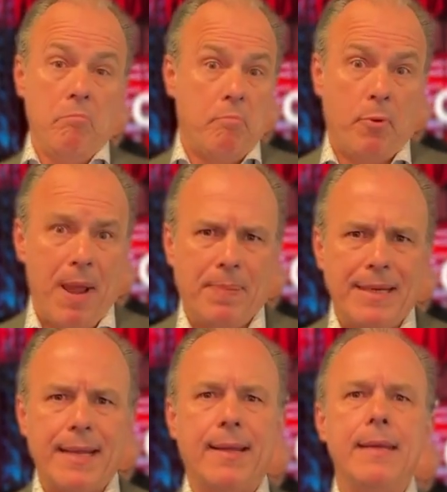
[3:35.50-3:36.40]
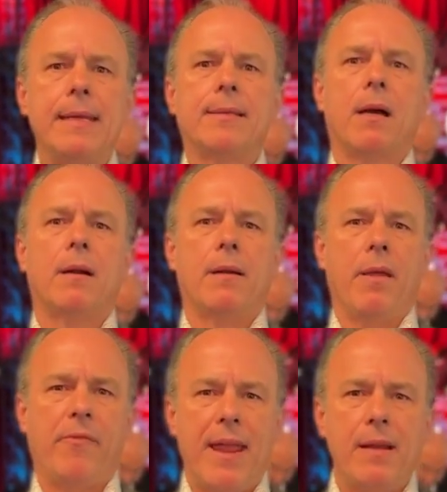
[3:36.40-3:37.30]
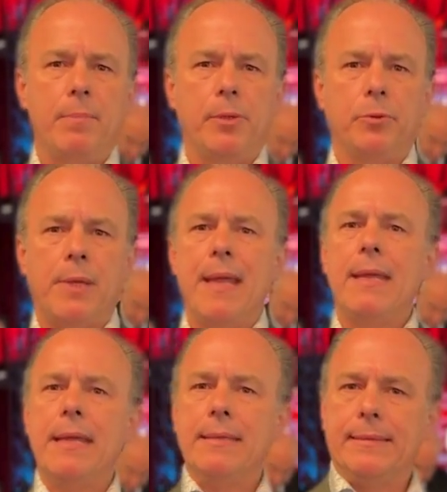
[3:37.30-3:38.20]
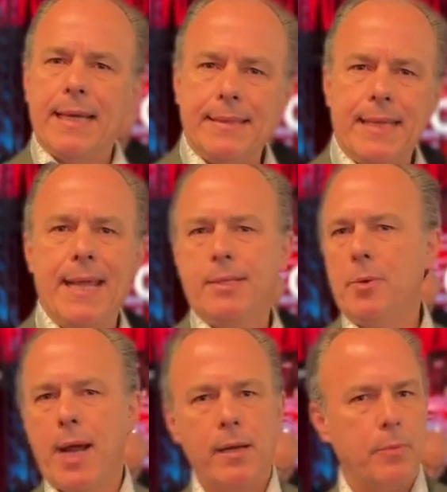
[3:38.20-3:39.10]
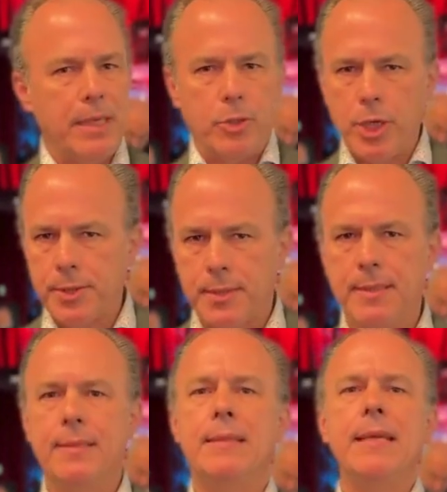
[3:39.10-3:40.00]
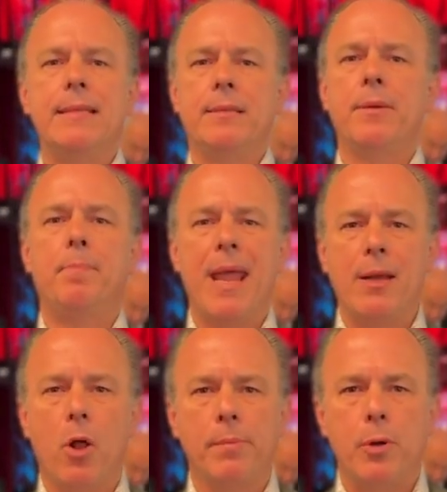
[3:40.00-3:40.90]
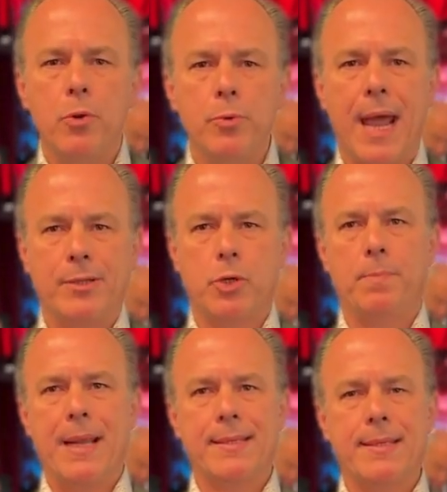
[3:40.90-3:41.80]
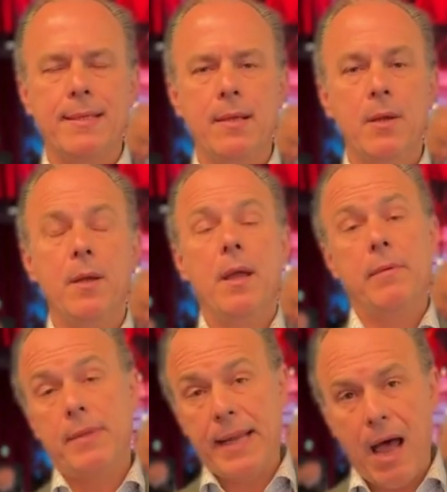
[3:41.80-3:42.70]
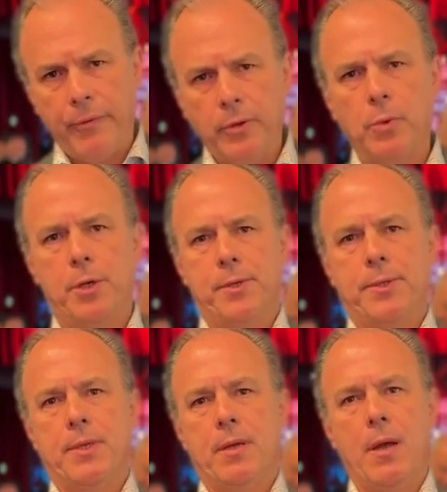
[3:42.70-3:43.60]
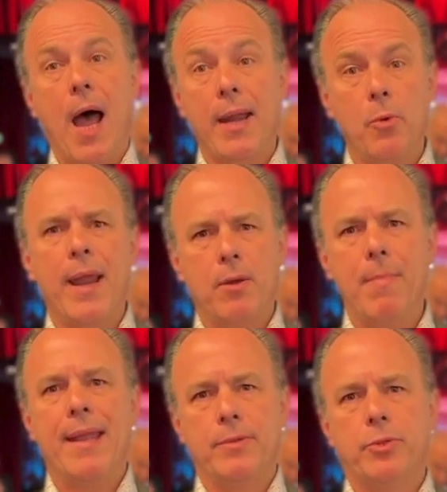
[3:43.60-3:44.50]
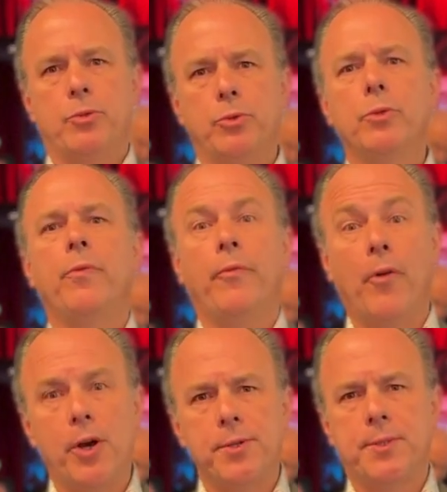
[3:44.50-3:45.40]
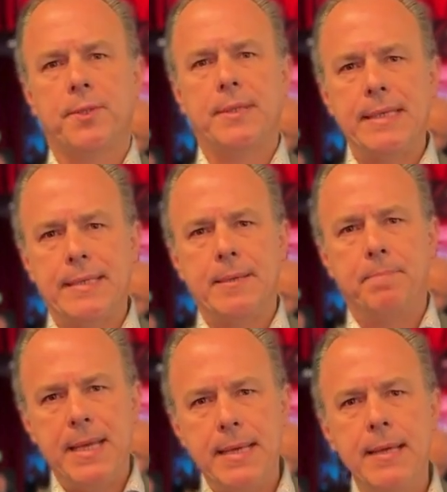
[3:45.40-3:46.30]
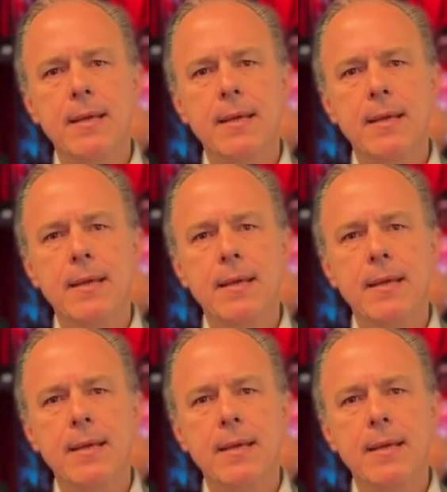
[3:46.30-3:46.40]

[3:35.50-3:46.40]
prepping techniques are available today. In the TINTIN trial, we just did the plain old balloon angioplasty. Then afterwards, I recommend to do first the DCB